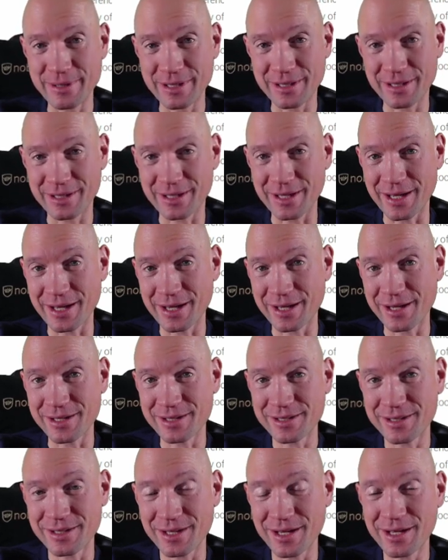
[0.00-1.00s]

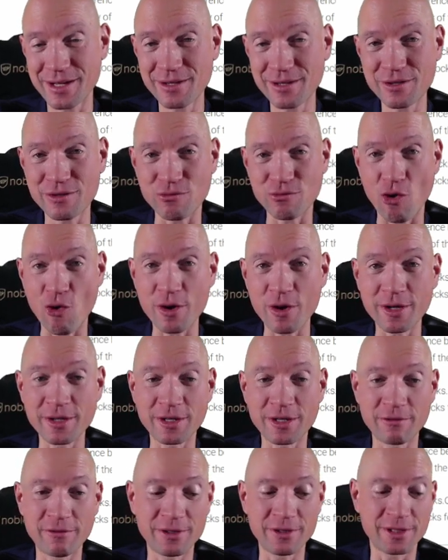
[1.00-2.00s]
gains and growing
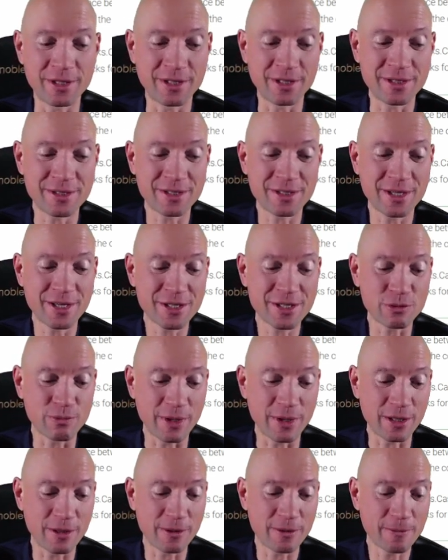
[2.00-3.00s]
dividends as well.